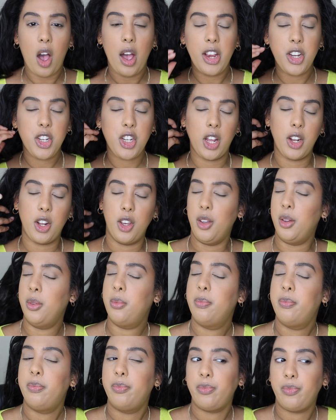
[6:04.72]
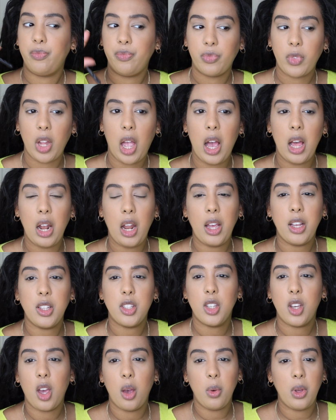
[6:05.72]
eyeshadow, I like
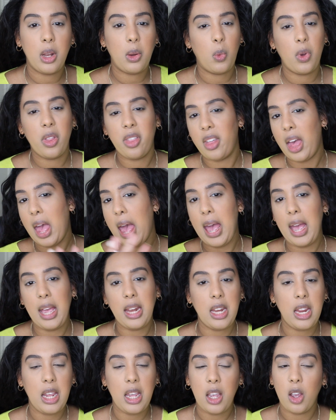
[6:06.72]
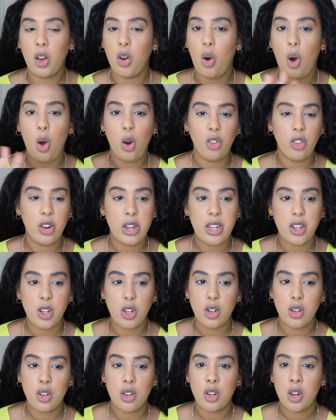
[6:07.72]
to go in with any
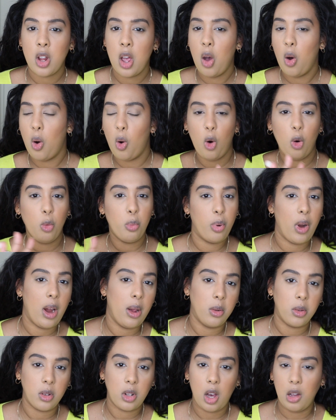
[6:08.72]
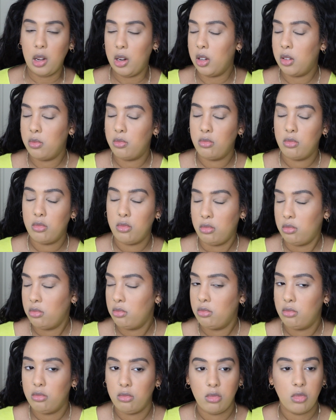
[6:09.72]
orange or brown colour.
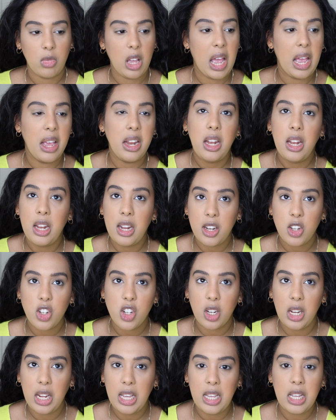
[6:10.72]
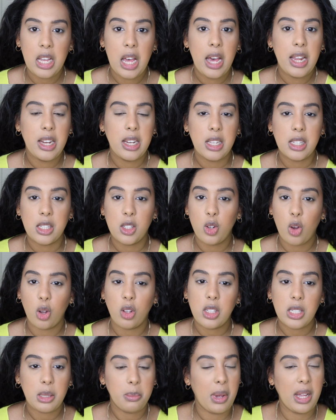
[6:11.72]
It literally does
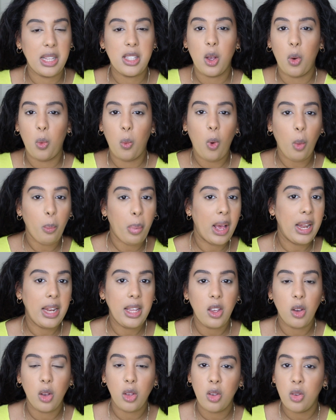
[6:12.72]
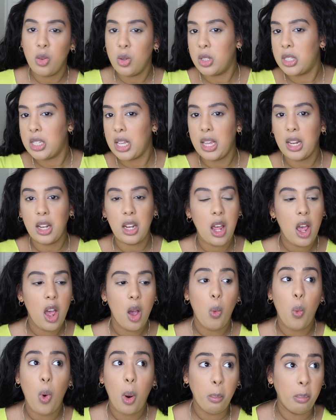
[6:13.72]
not matter what palette you're using,
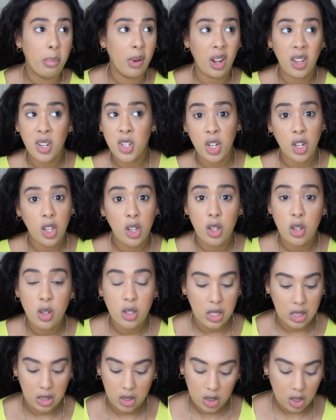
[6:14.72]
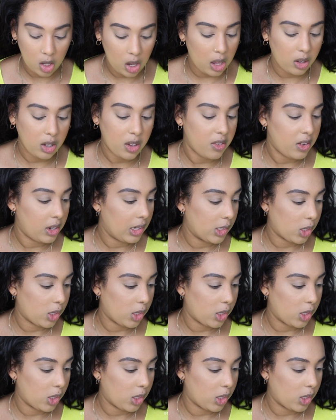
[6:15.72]
what blusher you're using. So I'll give you an